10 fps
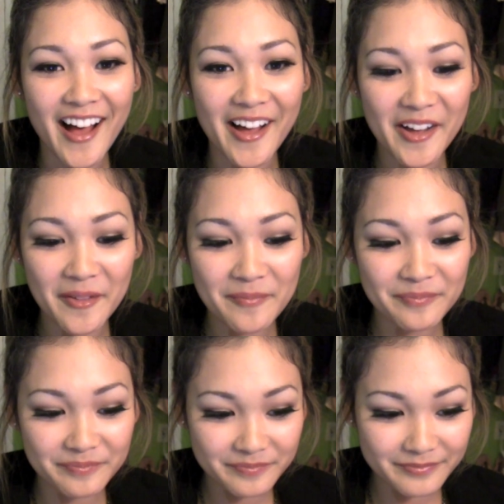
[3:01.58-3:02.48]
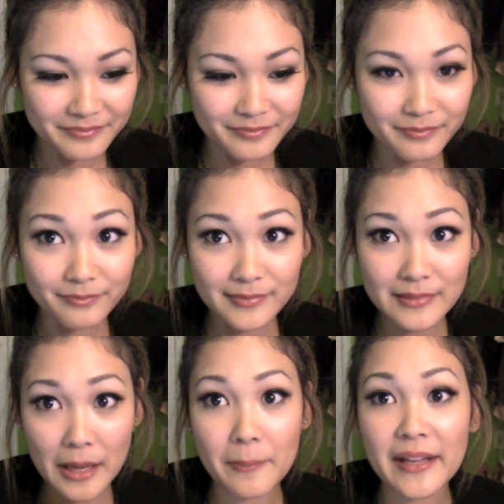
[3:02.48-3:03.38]
Um,
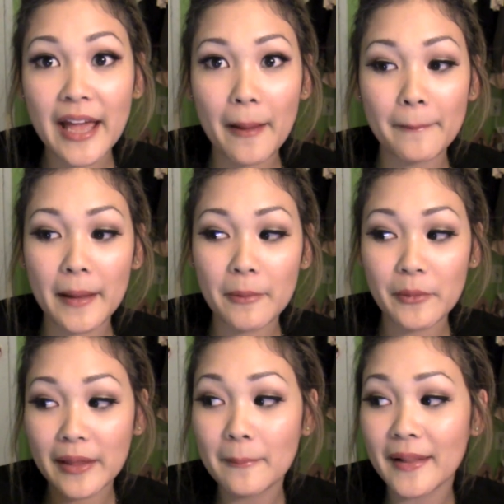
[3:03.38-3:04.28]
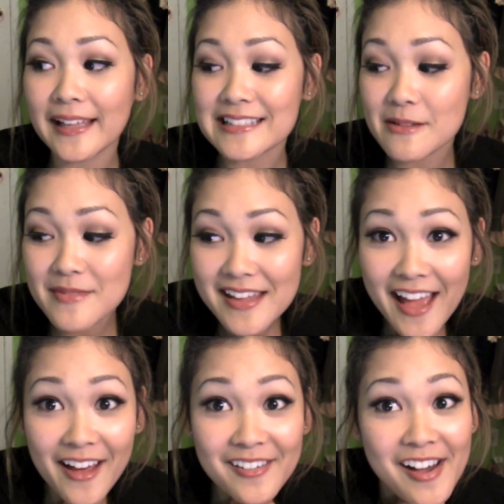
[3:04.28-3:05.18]
But yeah, maybe we can plan something
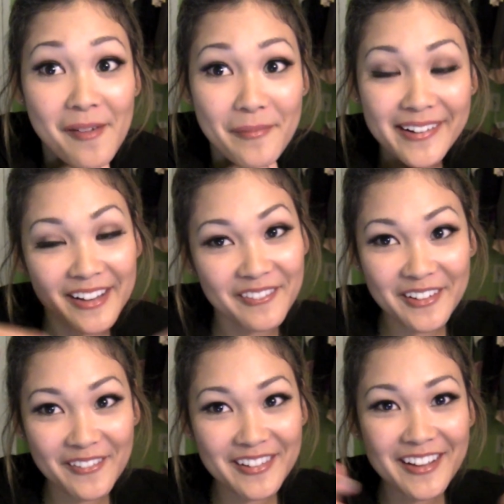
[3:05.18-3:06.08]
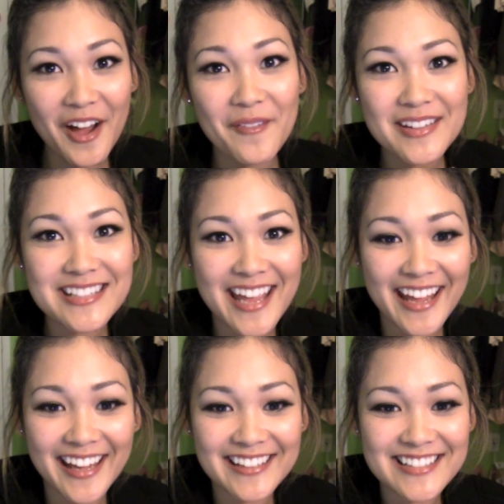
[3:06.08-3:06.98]
out. But let me know in the comments,
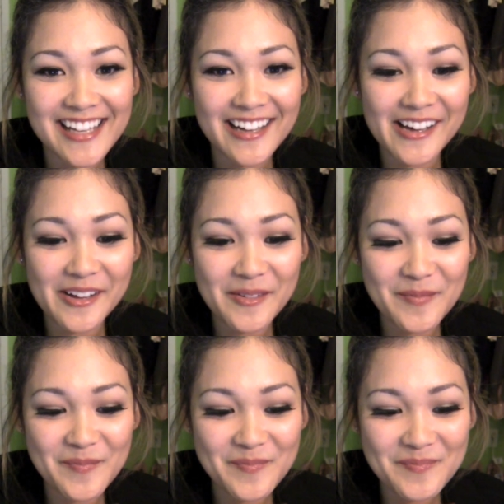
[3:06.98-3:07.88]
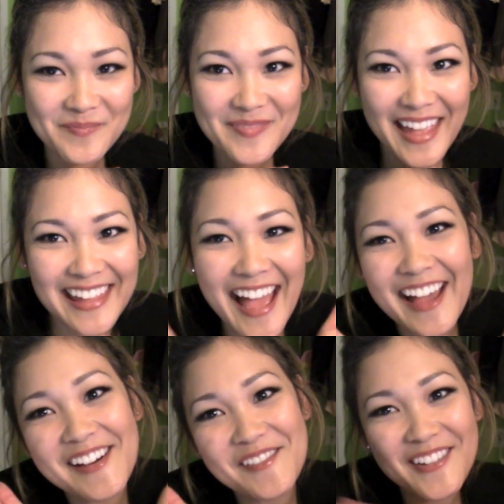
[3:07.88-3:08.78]
and um, yeah,
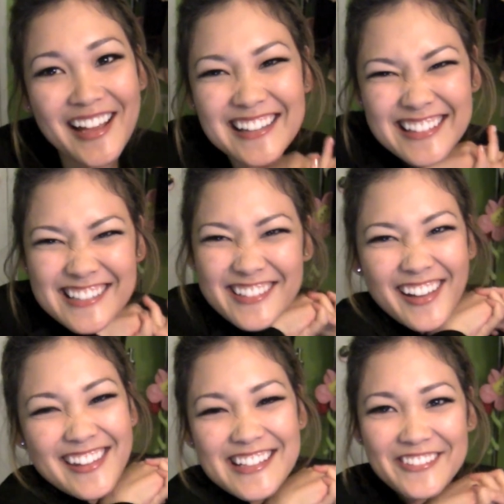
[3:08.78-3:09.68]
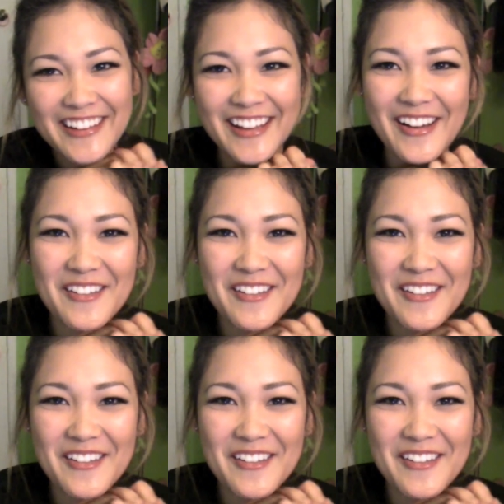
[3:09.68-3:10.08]
I hope you guys enjoyed this video.